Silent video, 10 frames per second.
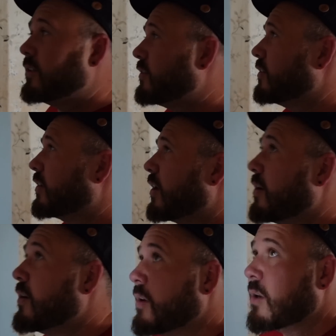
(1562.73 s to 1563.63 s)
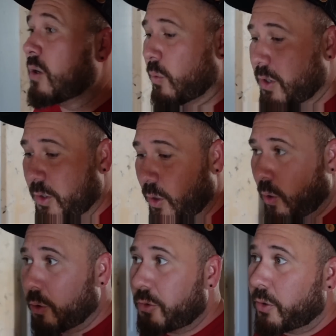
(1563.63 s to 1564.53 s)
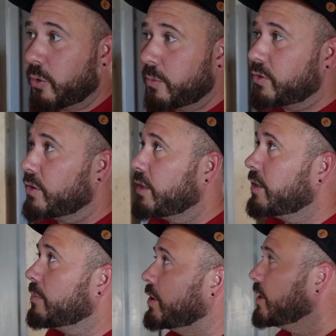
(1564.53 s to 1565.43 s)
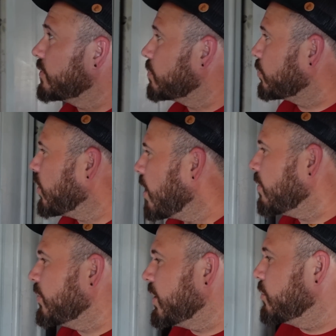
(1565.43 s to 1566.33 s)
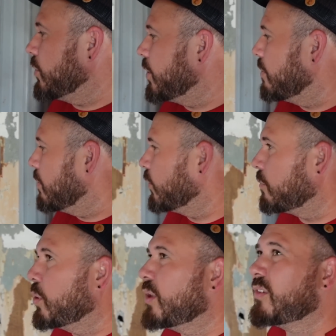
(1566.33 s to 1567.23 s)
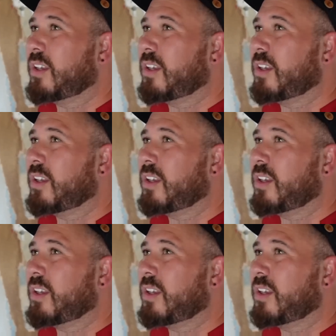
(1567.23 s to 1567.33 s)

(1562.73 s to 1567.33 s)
This is one of the older homes in here, but it's probably one of the most put